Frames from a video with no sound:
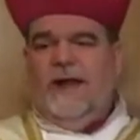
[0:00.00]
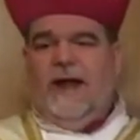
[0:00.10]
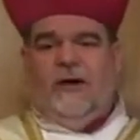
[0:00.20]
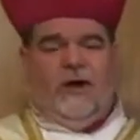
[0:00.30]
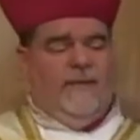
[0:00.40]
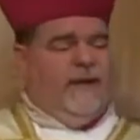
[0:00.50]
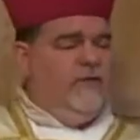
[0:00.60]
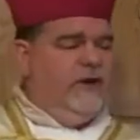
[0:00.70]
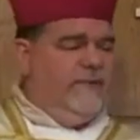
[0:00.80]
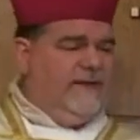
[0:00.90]
How am I
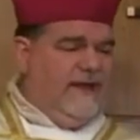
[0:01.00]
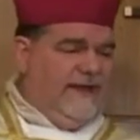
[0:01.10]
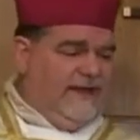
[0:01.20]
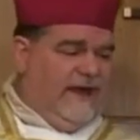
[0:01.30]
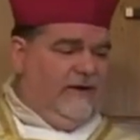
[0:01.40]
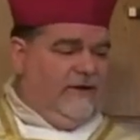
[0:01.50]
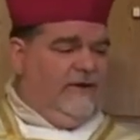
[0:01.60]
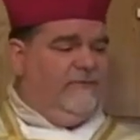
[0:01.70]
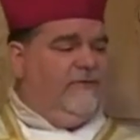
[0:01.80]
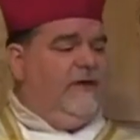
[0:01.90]
going to be taken care
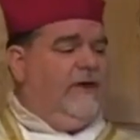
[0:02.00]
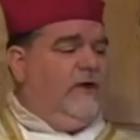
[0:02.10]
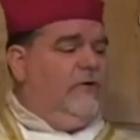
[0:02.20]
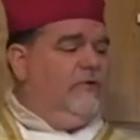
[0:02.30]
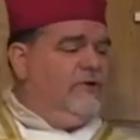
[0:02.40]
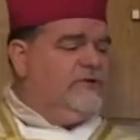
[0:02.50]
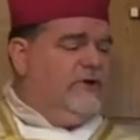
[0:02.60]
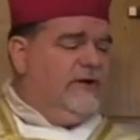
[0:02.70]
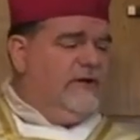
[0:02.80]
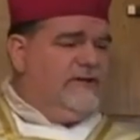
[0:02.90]
of? Who is
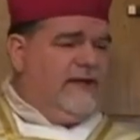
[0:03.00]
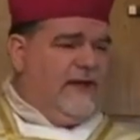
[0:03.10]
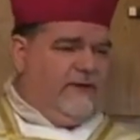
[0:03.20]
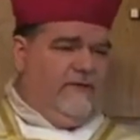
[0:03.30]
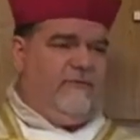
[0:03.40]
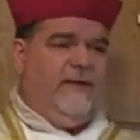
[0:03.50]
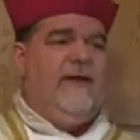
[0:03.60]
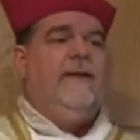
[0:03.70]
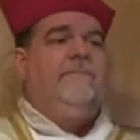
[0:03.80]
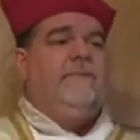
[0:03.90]
going to take care of
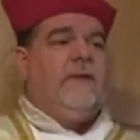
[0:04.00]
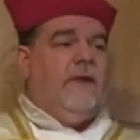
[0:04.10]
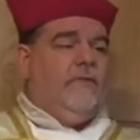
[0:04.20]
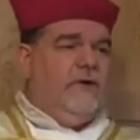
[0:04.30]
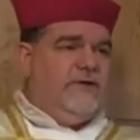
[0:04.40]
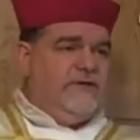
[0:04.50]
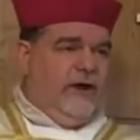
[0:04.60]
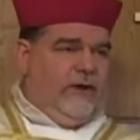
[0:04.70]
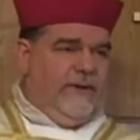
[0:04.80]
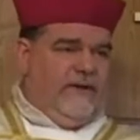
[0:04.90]
me? What is,
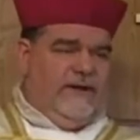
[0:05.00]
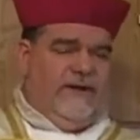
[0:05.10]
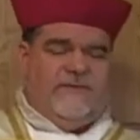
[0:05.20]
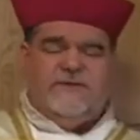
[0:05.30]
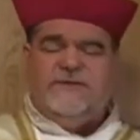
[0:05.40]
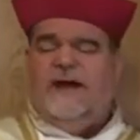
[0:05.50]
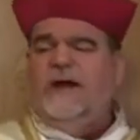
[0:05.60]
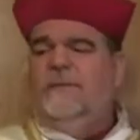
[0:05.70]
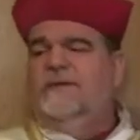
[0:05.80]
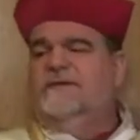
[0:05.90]
how am I going to get the
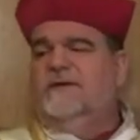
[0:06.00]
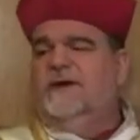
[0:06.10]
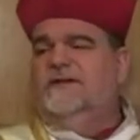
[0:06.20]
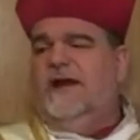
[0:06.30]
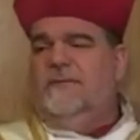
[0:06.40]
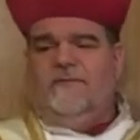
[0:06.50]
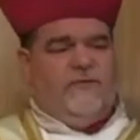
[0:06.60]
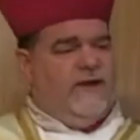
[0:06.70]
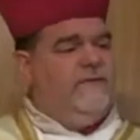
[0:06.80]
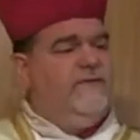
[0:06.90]
sacraments in our time of
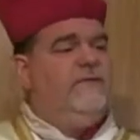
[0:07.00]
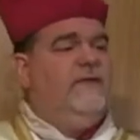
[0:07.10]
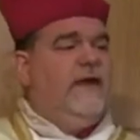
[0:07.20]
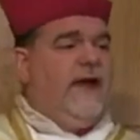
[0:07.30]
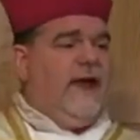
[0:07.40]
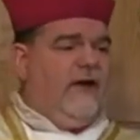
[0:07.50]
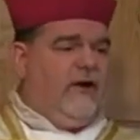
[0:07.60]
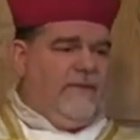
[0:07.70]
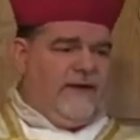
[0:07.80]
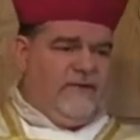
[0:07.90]
crisis? How
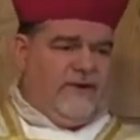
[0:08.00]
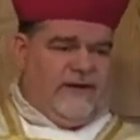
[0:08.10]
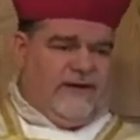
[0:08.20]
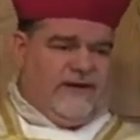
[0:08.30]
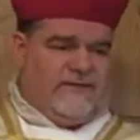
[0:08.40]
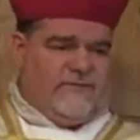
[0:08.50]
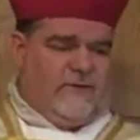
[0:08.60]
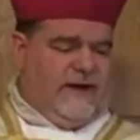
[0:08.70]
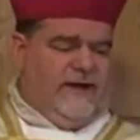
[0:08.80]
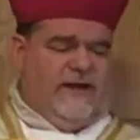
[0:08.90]
am I going to get to
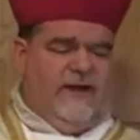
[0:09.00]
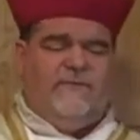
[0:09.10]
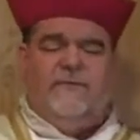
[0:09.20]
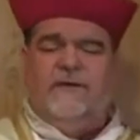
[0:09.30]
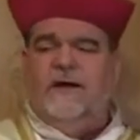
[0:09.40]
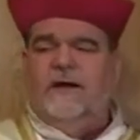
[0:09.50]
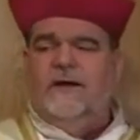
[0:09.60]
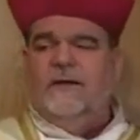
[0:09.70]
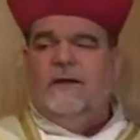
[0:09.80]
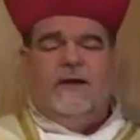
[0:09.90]
what I need from
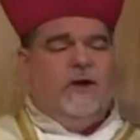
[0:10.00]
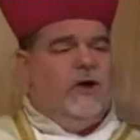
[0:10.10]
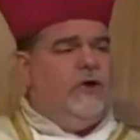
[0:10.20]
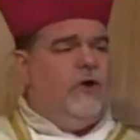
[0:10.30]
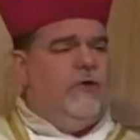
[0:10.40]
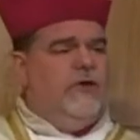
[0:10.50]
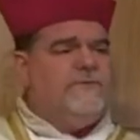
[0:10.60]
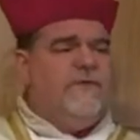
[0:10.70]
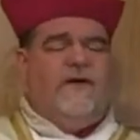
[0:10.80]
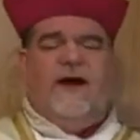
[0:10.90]
God? God always
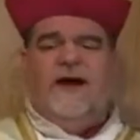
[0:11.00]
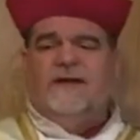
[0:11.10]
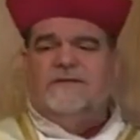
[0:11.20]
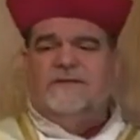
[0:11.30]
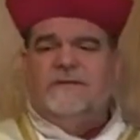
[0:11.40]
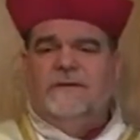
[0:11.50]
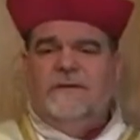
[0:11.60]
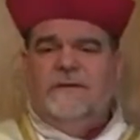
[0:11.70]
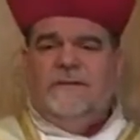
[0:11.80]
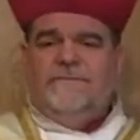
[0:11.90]
provides.
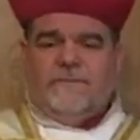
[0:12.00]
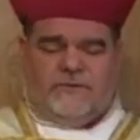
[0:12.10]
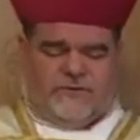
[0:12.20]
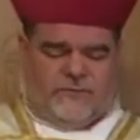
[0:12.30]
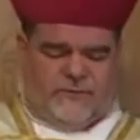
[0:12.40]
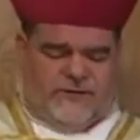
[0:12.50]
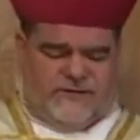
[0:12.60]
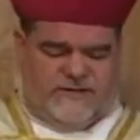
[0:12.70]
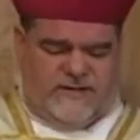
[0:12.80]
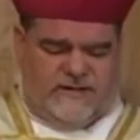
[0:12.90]
There was a
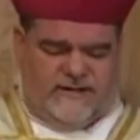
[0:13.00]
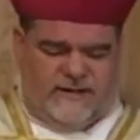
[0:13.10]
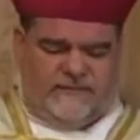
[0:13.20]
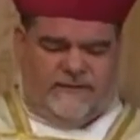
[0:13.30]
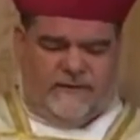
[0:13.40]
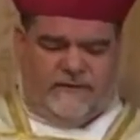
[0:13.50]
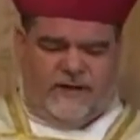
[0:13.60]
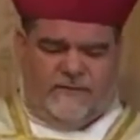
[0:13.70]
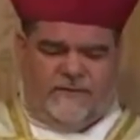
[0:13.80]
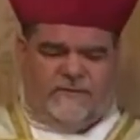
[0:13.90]
priest named Father
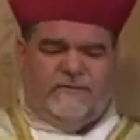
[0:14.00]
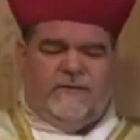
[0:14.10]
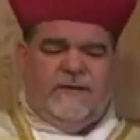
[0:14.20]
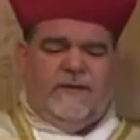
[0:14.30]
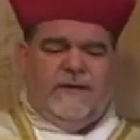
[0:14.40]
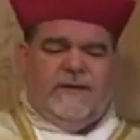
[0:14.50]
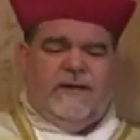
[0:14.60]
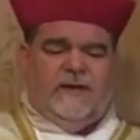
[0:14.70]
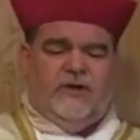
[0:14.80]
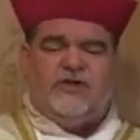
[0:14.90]
Cummins
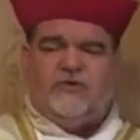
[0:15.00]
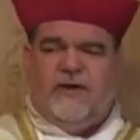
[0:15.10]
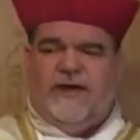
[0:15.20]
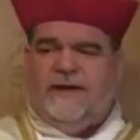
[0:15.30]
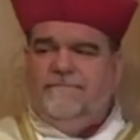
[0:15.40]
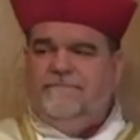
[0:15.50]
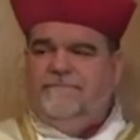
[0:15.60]
in Australia,